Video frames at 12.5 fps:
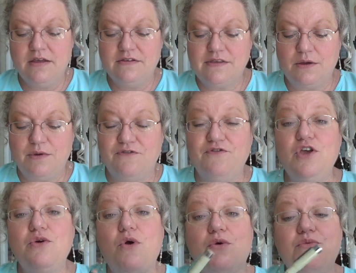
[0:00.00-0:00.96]
So if
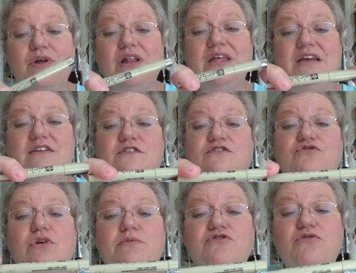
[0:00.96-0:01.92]
you are really into
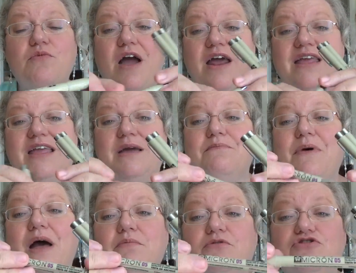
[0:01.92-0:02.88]
scripture writing and
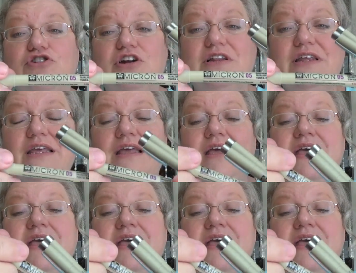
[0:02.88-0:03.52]
Bible journaling,